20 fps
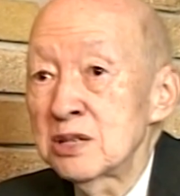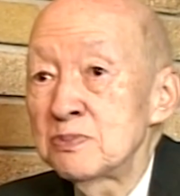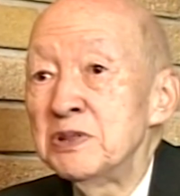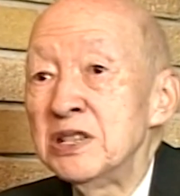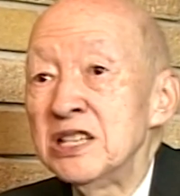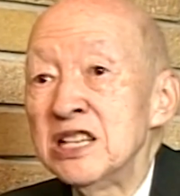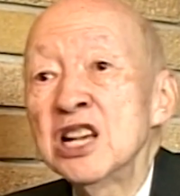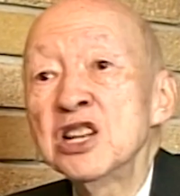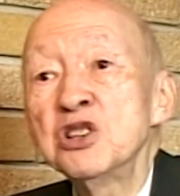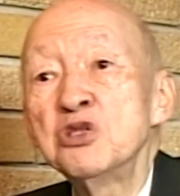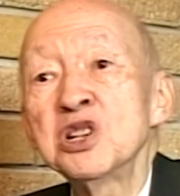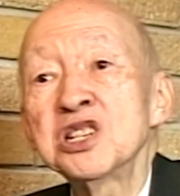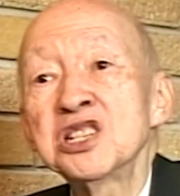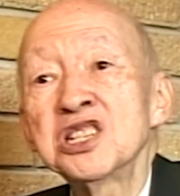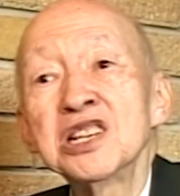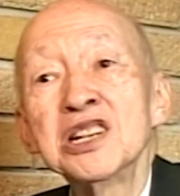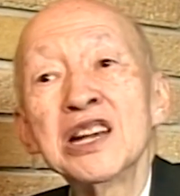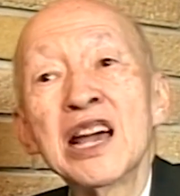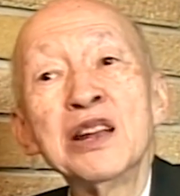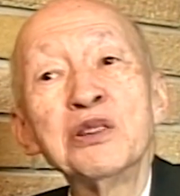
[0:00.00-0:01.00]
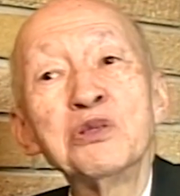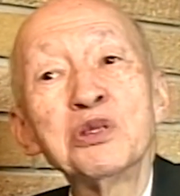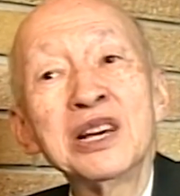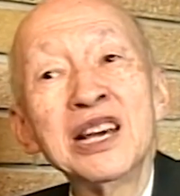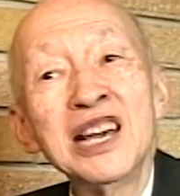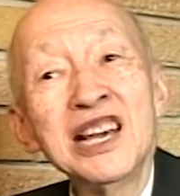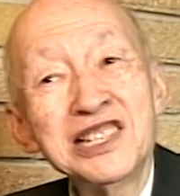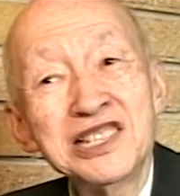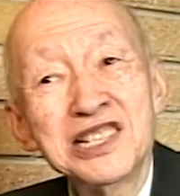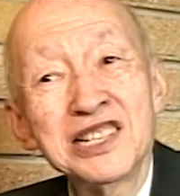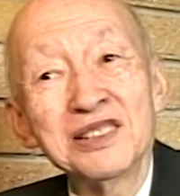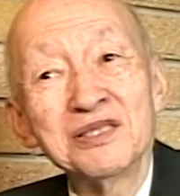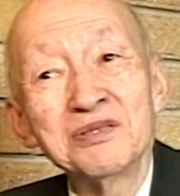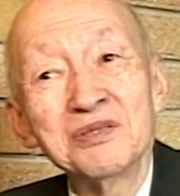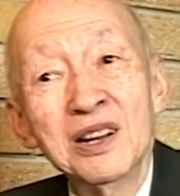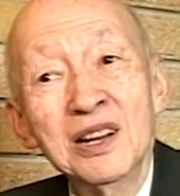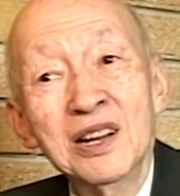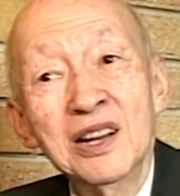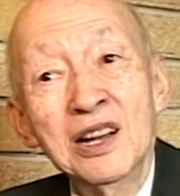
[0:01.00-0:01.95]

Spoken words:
been interested in education.